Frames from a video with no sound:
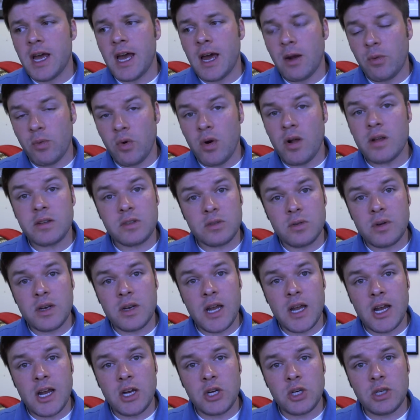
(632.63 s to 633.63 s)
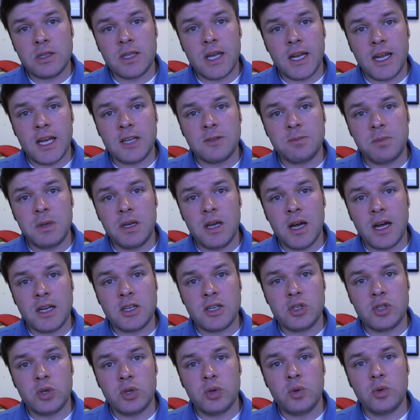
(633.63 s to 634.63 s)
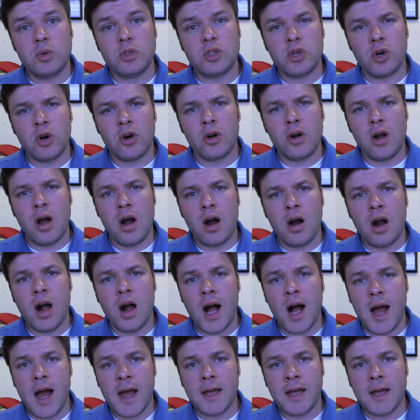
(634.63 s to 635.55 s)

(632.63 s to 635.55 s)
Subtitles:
and we're also a nation that has begun to turn our